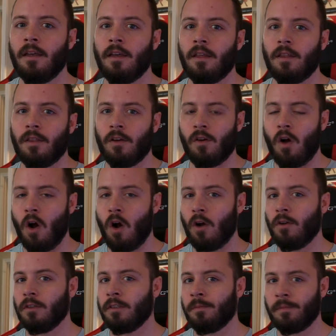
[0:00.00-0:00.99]
there
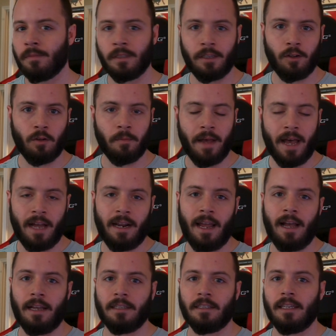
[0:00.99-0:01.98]
are some still bad
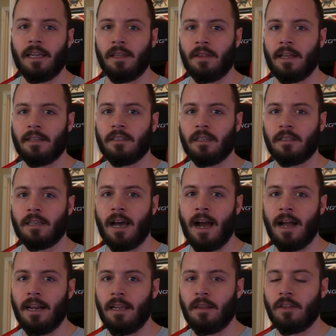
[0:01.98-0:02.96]
eggs in that
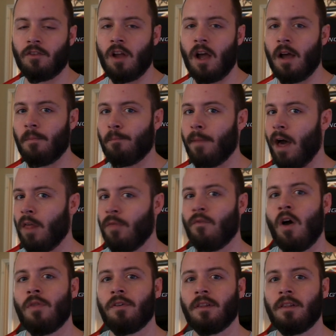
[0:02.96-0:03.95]
society. They're not
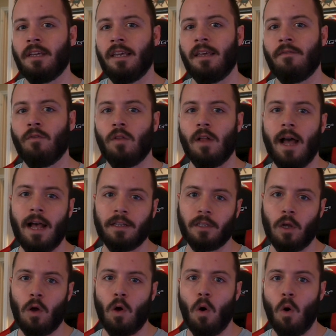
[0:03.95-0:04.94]
mouth-frothingly evil as
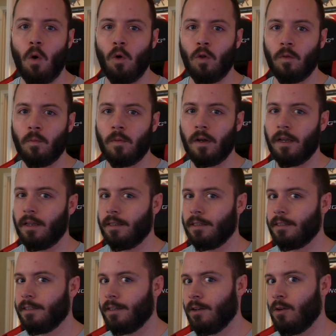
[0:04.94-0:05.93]
a whole, but
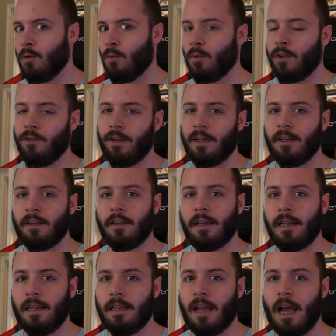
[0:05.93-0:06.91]
still, when you get into
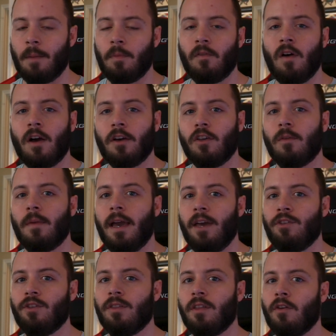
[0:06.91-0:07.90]
any type of
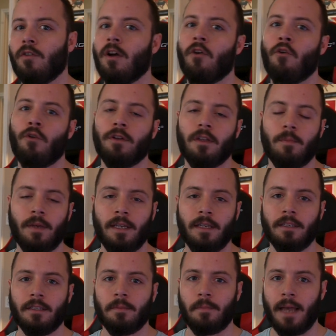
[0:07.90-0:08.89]
occupation, there are going to be
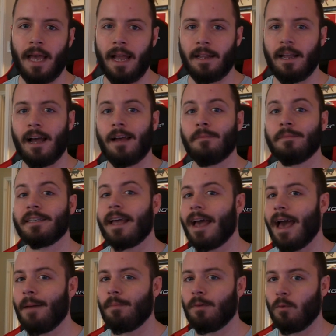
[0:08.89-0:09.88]
some bad times that
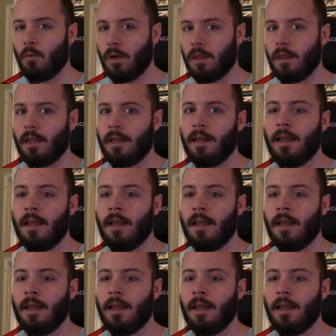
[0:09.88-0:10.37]
happen with it.